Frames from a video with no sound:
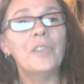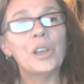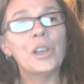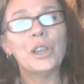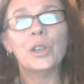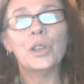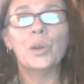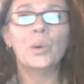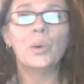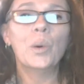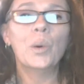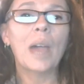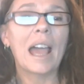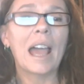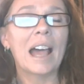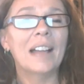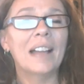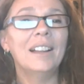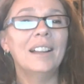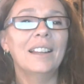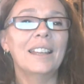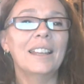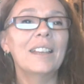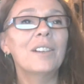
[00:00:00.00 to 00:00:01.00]
you had
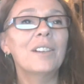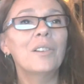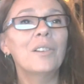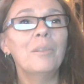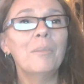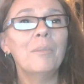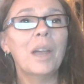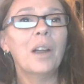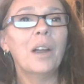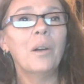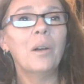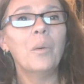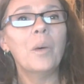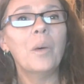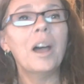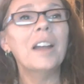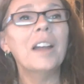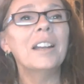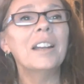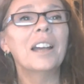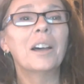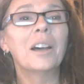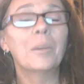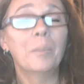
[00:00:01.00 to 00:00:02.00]
legal
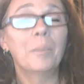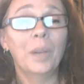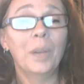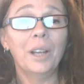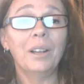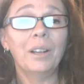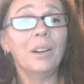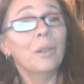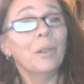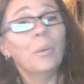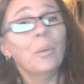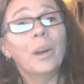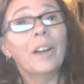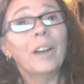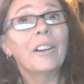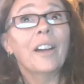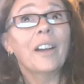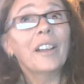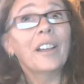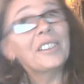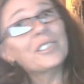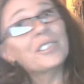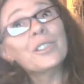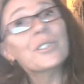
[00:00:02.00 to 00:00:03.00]
marijuana, but we're
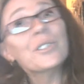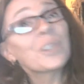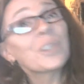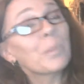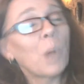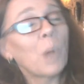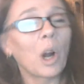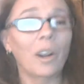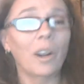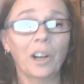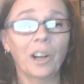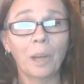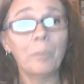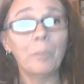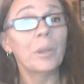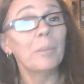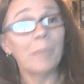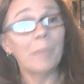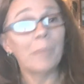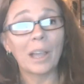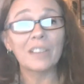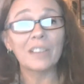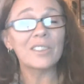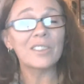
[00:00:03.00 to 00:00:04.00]
not too smart up in
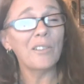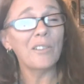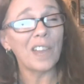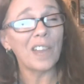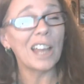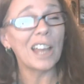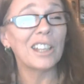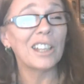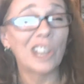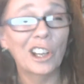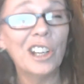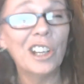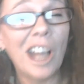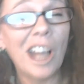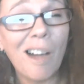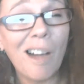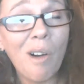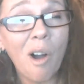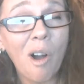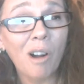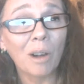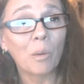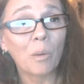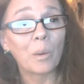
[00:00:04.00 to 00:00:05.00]
Pennsylvania now,
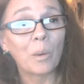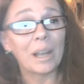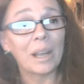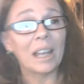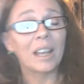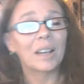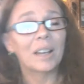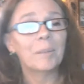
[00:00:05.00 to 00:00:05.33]
are we?